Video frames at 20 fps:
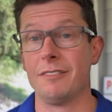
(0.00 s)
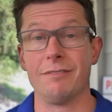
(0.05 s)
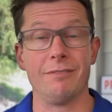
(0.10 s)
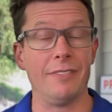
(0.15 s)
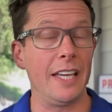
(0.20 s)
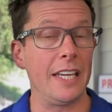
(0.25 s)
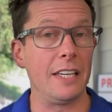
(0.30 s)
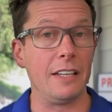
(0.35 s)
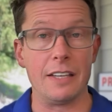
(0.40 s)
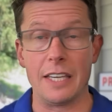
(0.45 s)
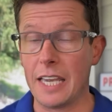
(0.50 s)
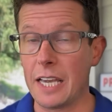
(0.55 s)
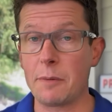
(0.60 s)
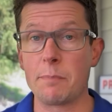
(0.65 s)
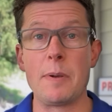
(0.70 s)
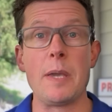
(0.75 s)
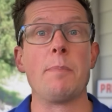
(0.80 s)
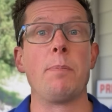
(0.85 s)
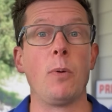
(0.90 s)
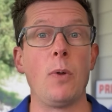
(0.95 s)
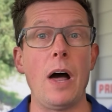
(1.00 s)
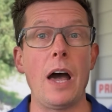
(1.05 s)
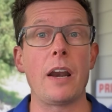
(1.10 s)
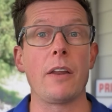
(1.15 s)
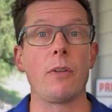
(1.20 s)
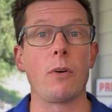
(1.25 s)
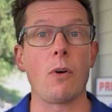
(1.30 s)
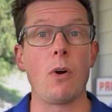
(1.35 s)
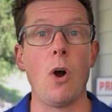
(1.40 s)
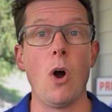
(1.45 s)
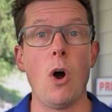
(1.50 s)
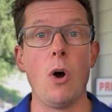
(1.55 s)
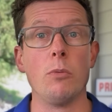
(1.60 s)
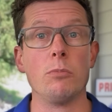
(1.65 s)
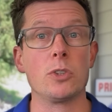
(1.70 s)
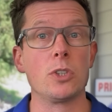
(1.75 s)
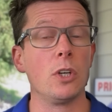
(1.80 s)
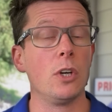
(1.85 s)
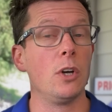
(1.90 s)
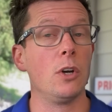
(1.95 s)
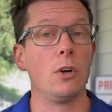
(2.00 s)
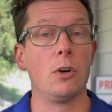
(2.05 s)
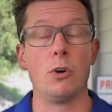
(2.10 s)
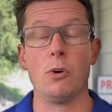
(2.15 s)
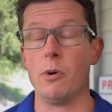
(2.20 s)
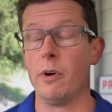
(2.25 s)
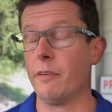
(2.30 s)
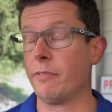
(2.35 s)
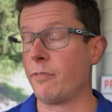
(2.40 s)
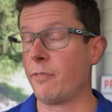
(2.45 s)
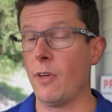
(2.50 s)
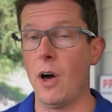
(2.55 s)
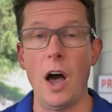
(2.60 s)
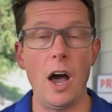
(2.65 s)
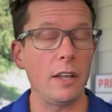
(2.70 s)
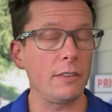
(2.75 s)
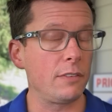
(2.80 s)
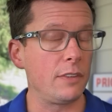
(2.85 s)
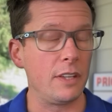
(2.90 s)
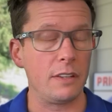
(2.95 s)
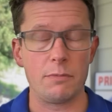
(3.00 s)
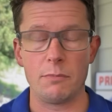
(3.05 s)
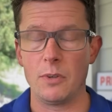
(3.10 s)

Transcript: They can kick people out of their homes who have thought that,